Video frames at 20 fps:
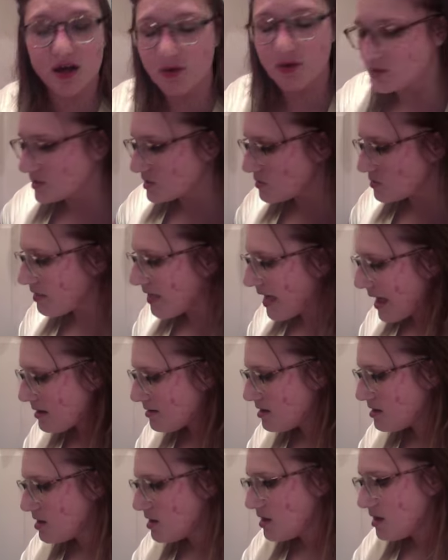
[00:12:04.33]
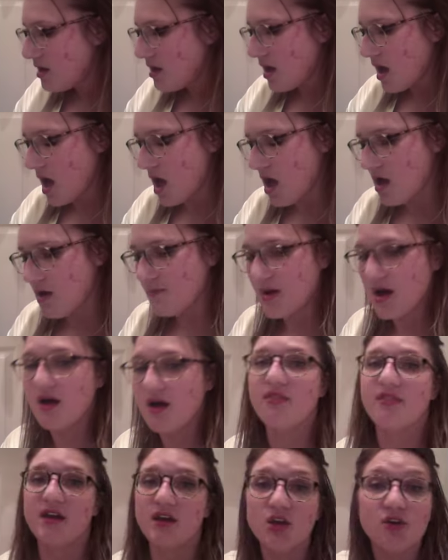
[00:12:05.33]
I will do that.
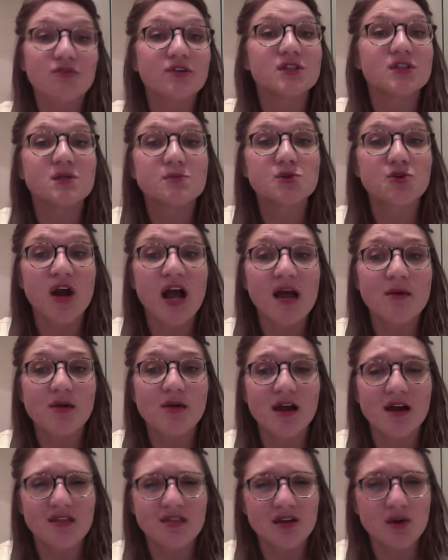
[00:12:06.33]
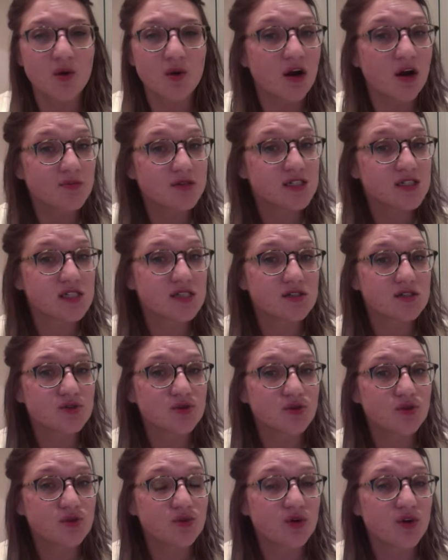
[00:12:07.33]
Thank you for subscribing. I think we're almost
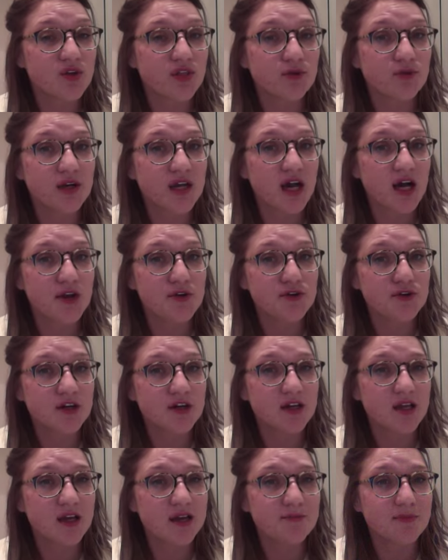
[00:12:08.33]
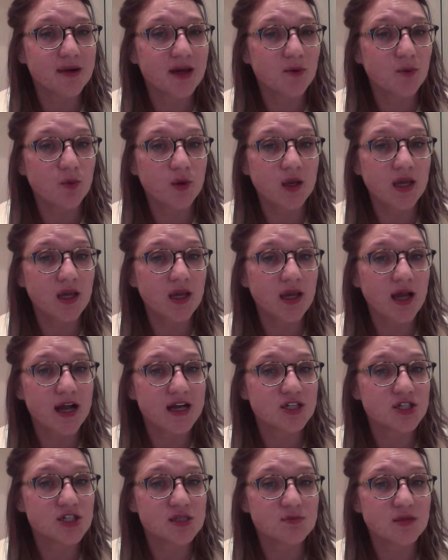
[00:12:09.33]
to 300, and by we,
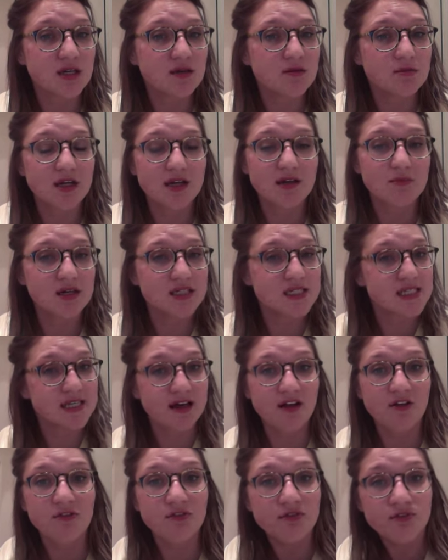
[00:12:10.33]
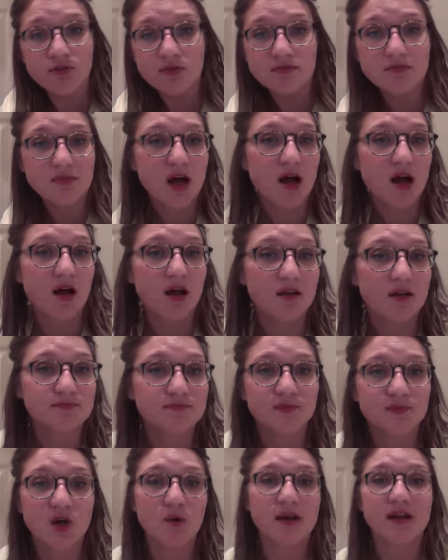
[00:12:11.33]
I just mean me and myself. No
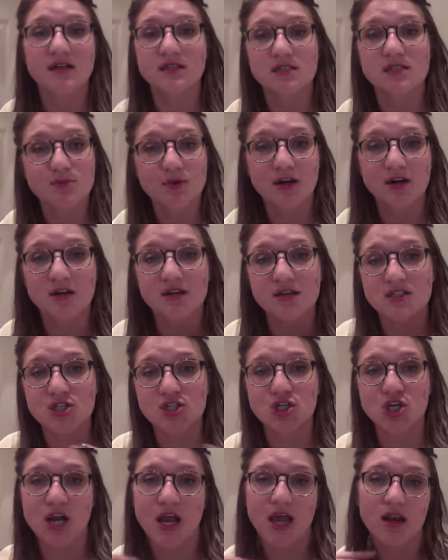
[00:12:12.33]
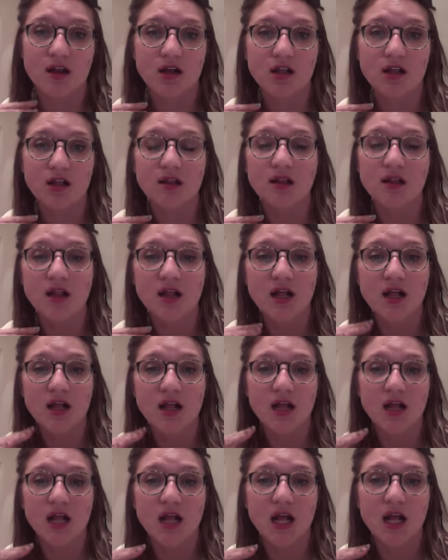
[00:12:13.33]
one else is part of this channel,
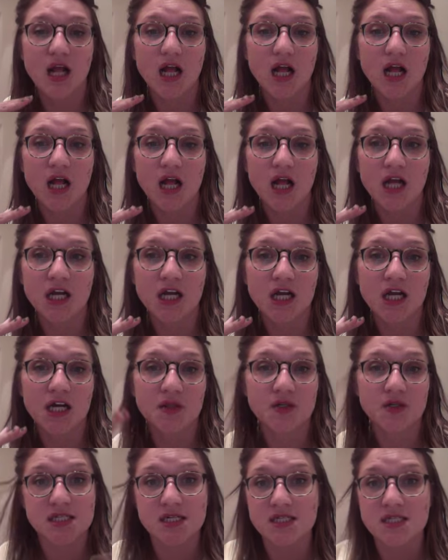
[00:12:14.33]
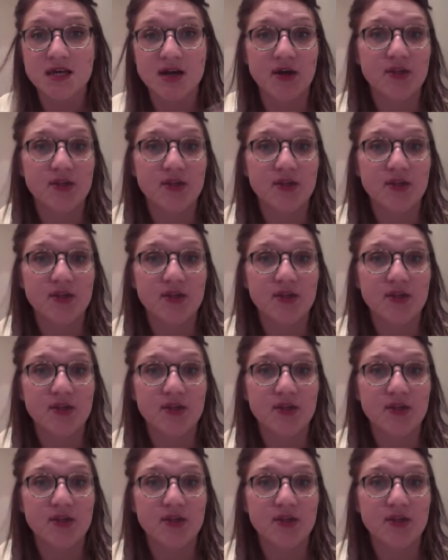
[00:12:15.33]
unless I say